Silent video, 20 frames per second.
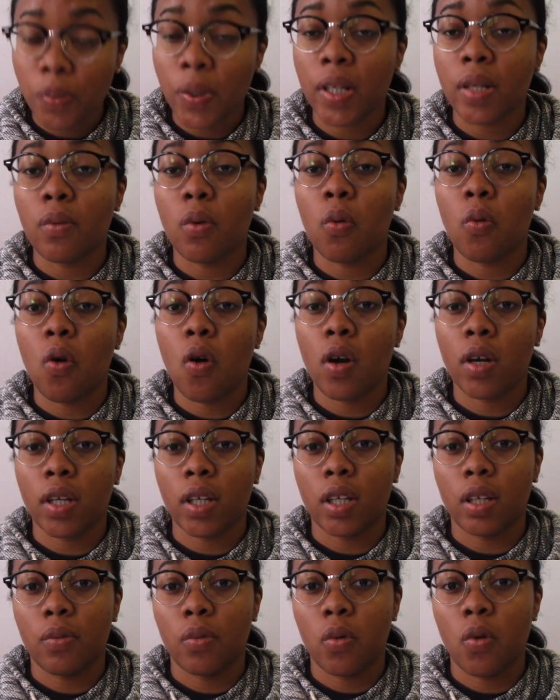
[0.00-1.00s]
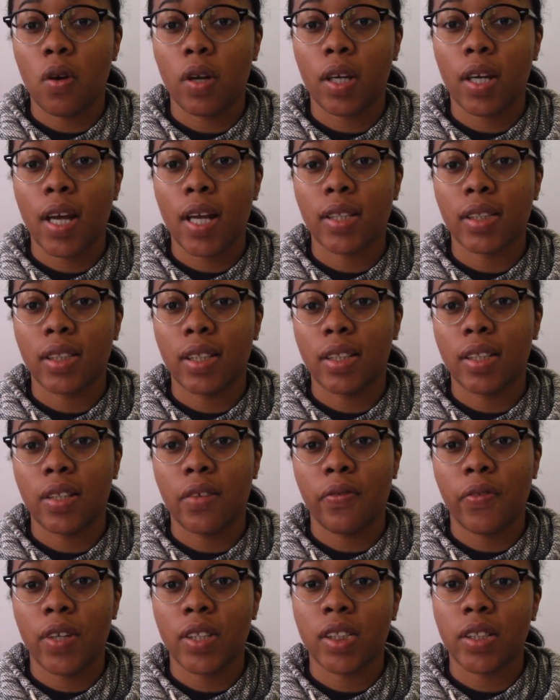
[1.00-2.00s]
playing Milwaukee. Milwaukee has a good
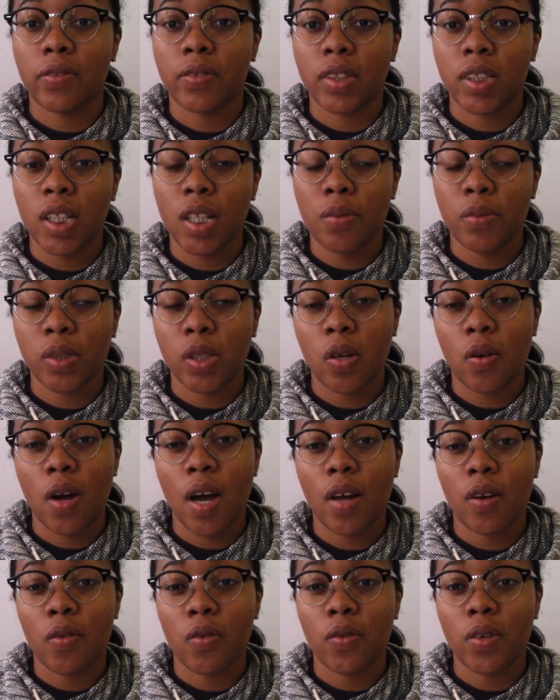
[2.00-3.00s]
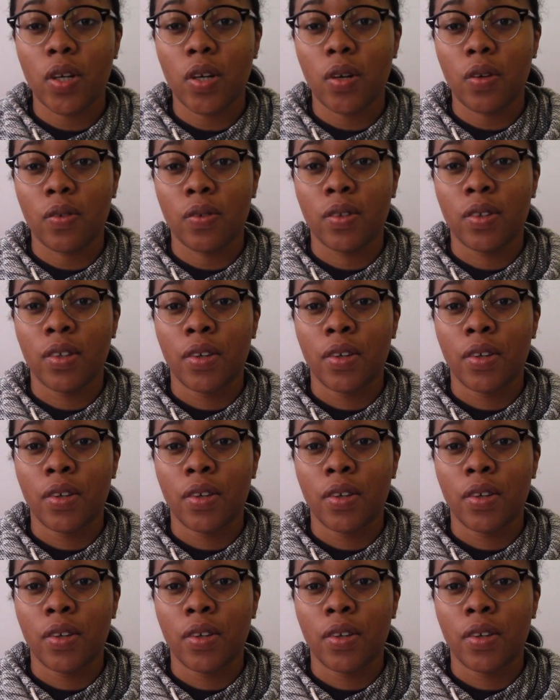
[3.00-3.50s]
defensive team, so I don't know.